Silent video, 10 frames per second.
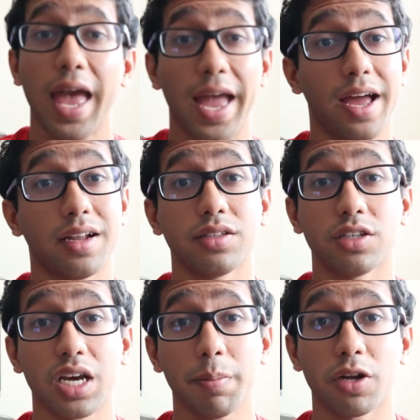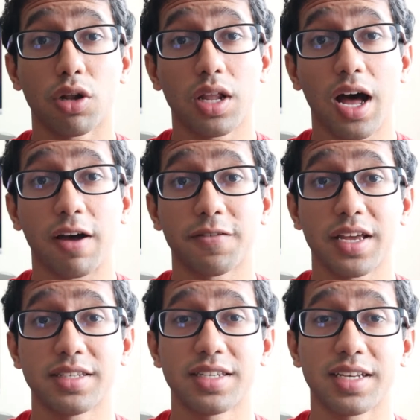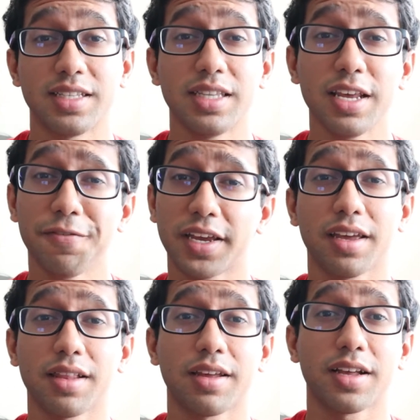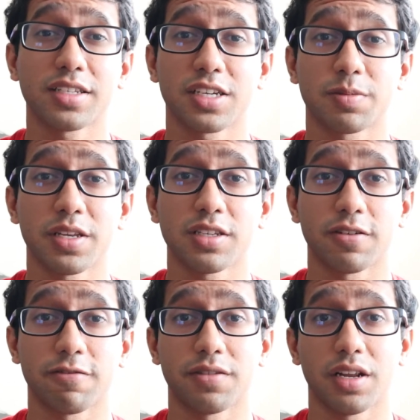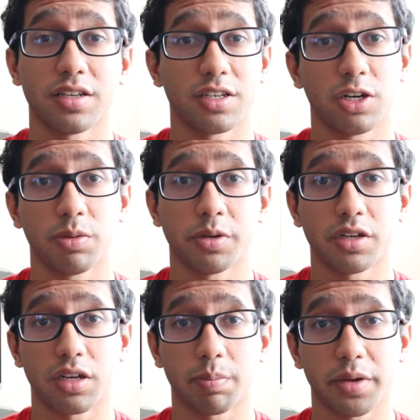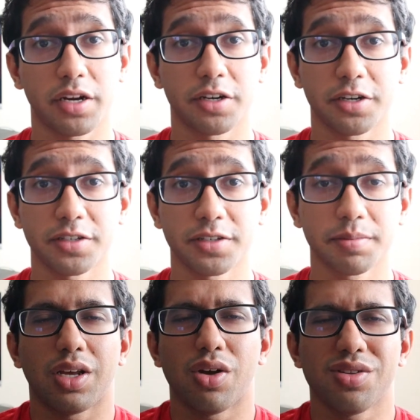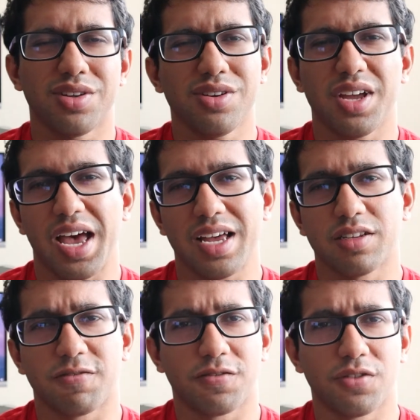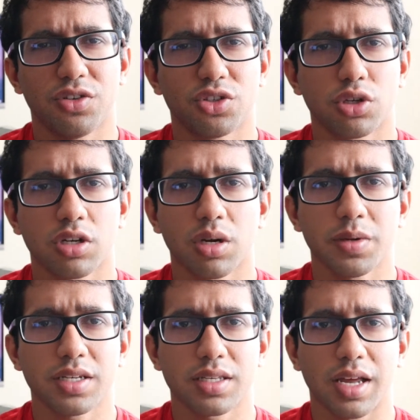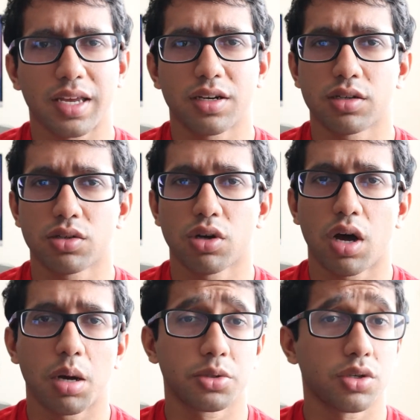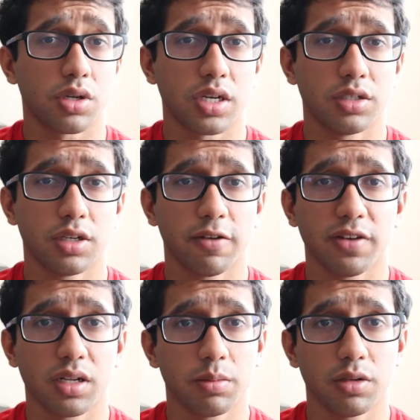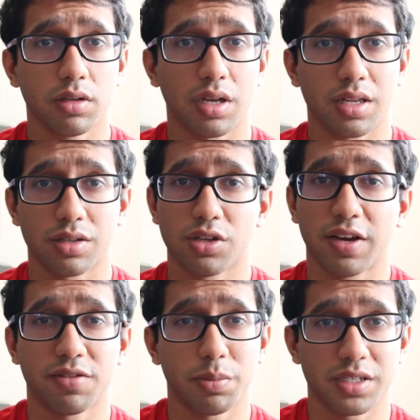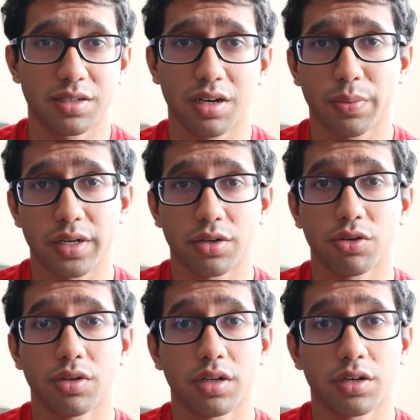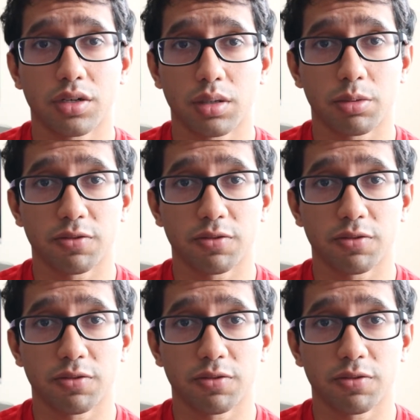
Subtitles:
And to top it all off, it's significantly less expensive than its European competitors. Although it has a few shortcomings, like there's no optional engine available and you have to be stuck with the 2-liter turbo